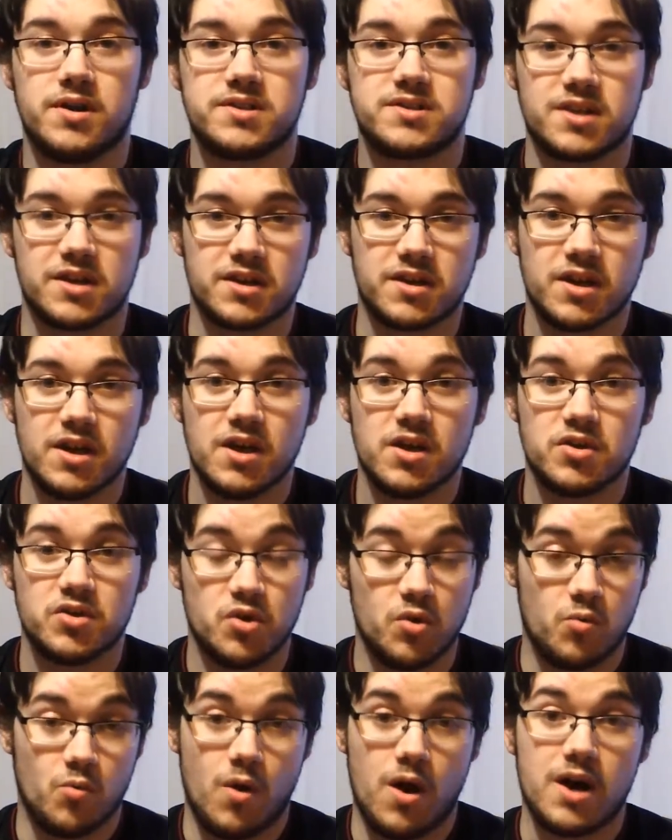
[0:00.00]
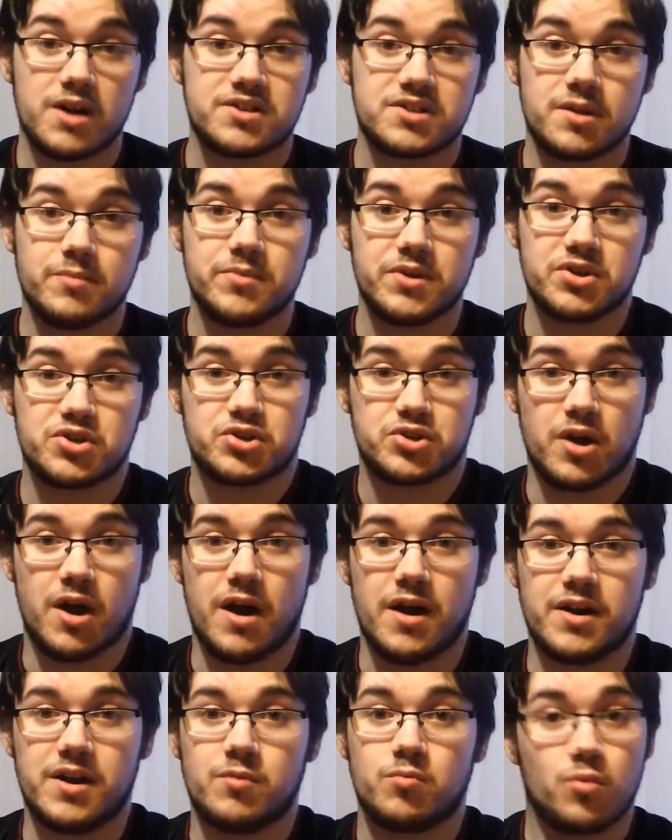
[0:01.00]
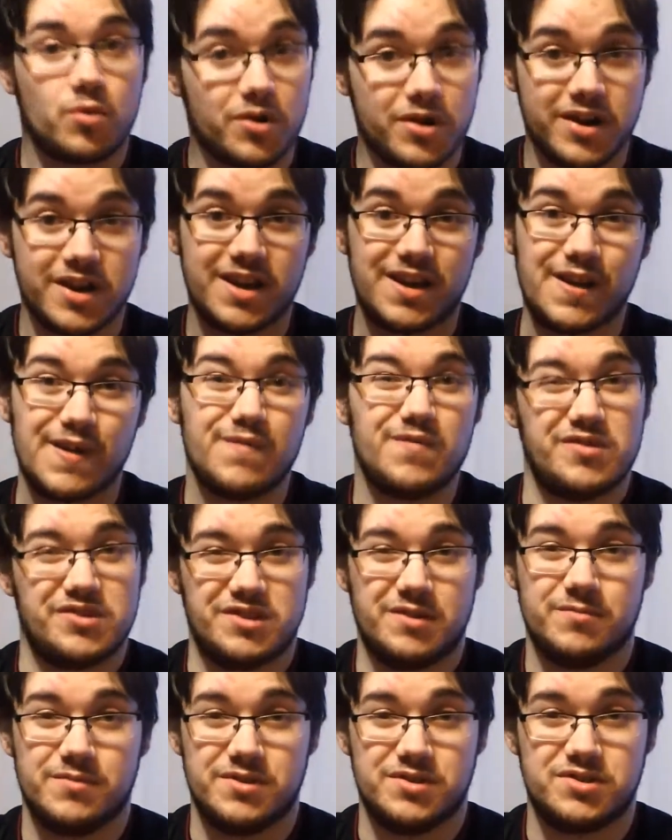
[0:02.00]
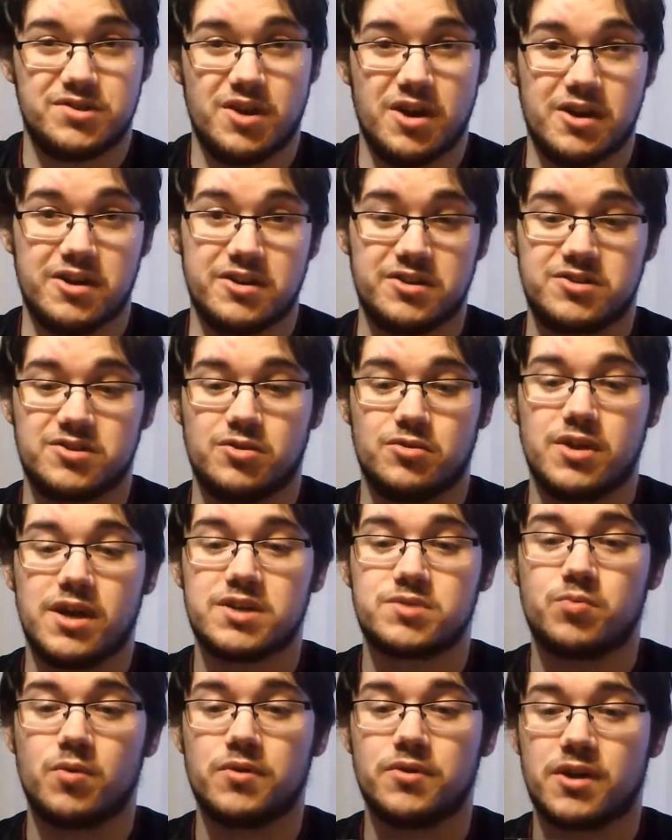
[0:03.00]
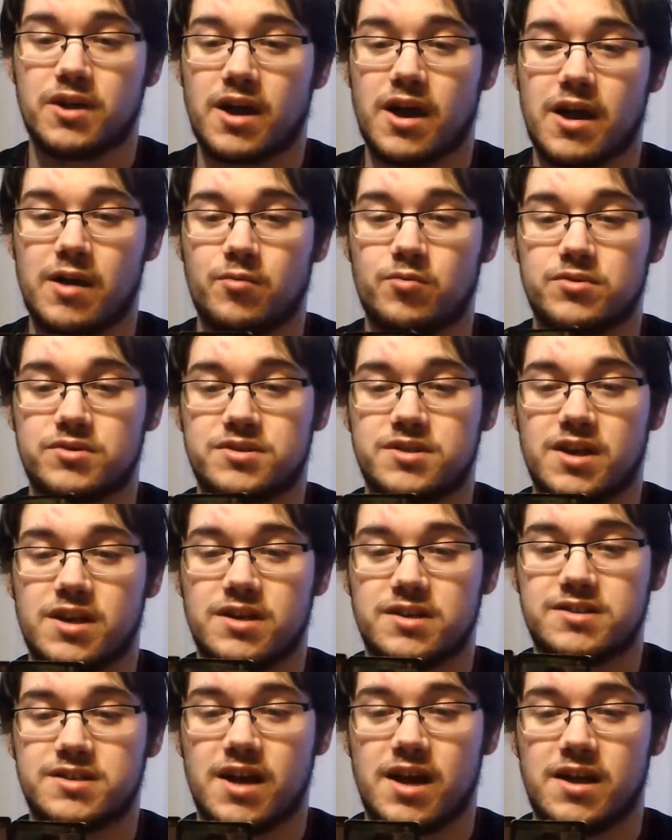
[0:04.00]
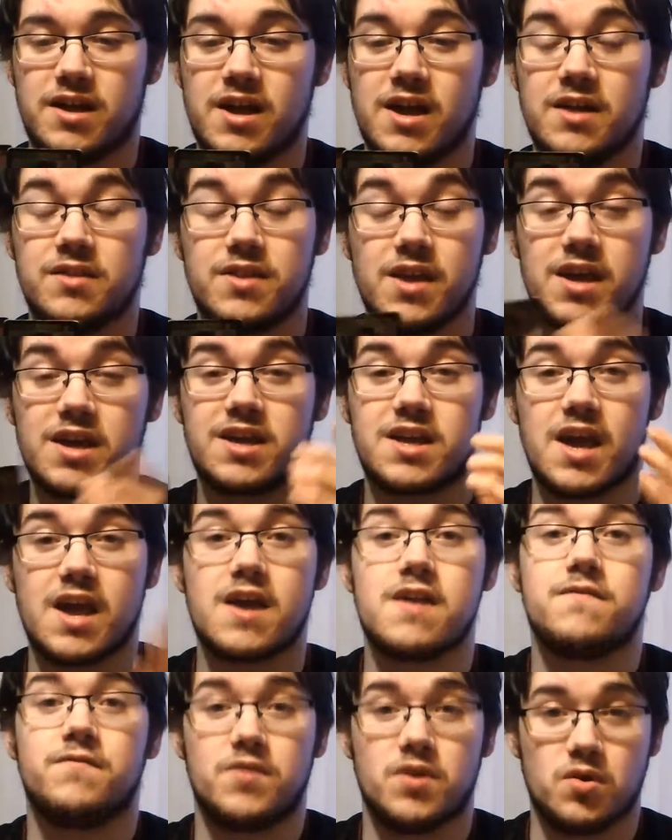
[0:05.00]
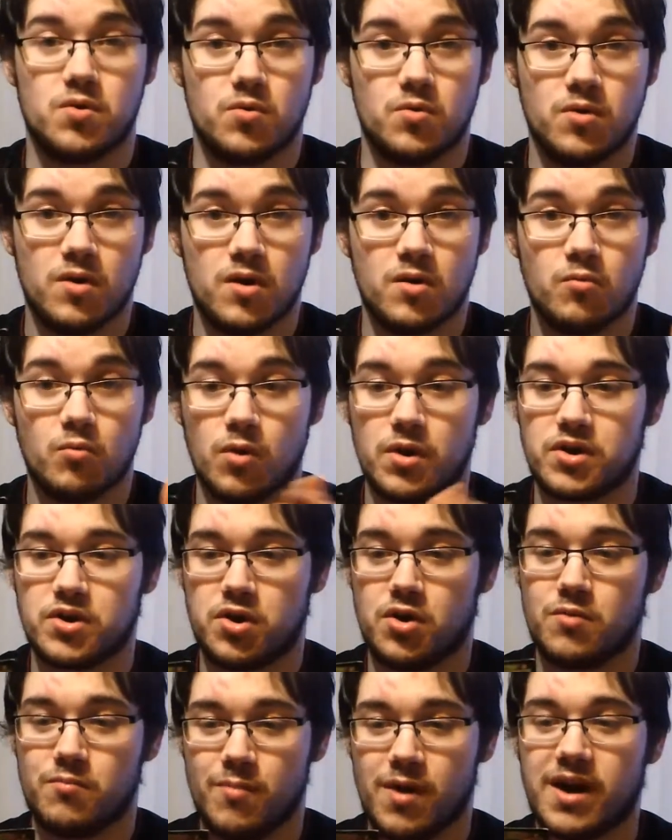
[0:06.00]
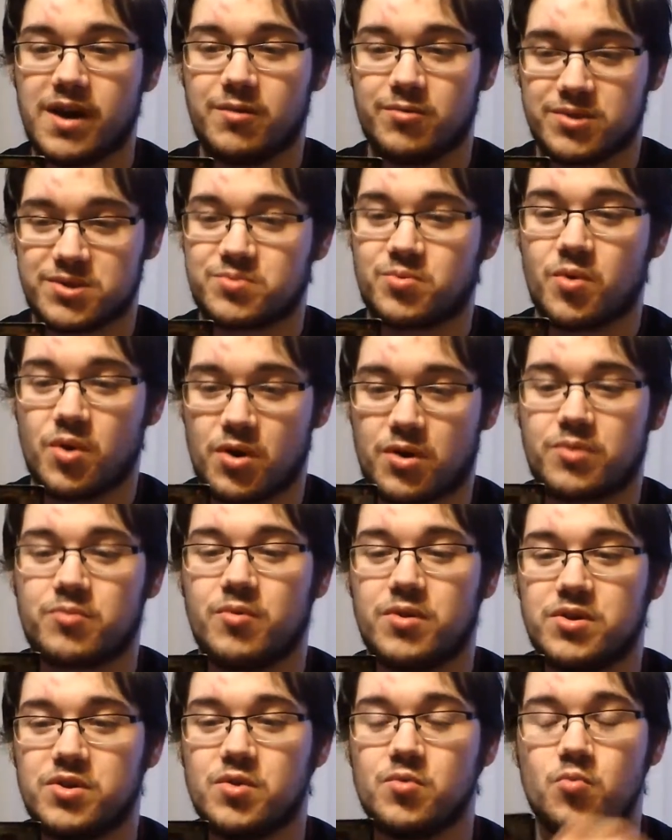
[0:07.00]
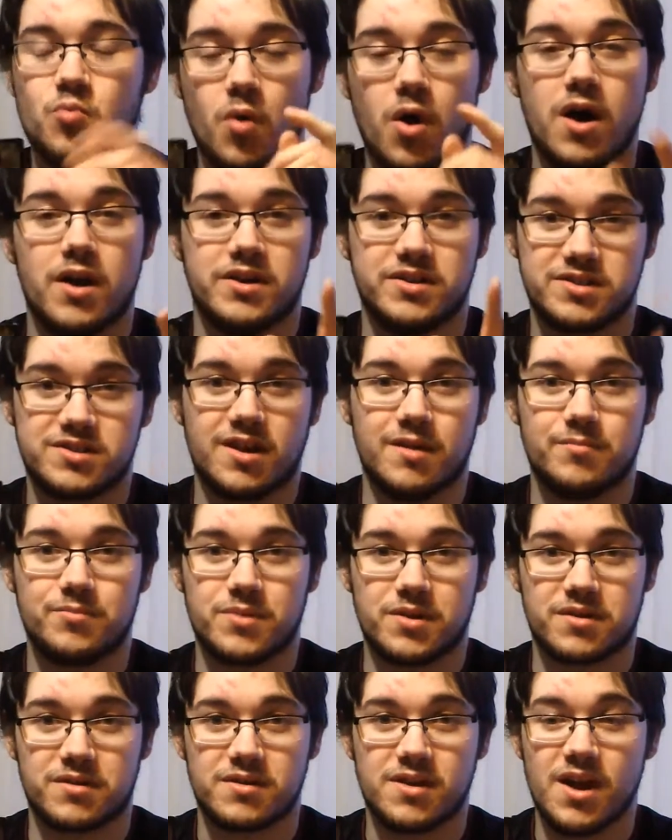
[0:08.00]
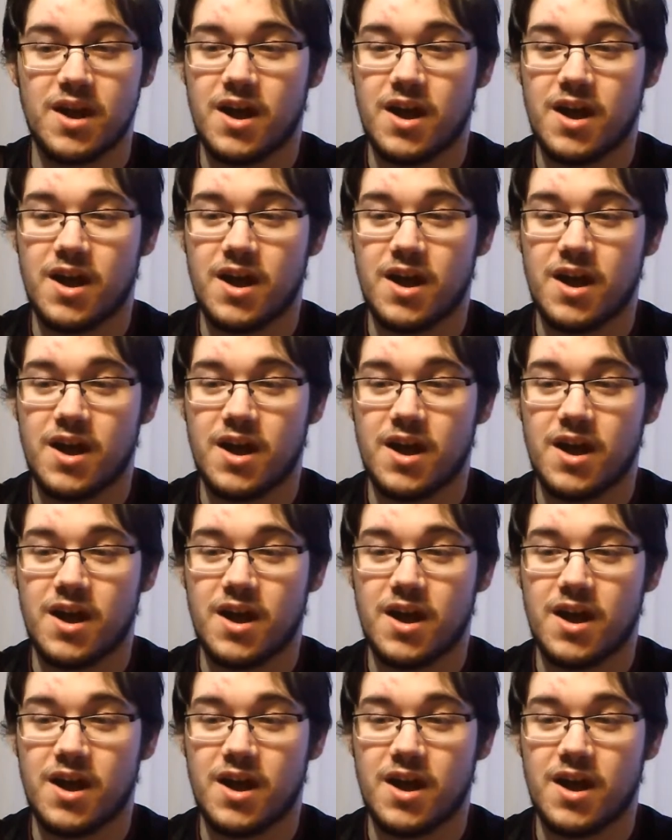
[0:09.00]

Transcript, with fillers: It's like, you want something shiny, we're going to give you something shiny. So that's one thing I will say is that they gave you what your money was worth when you wanted something.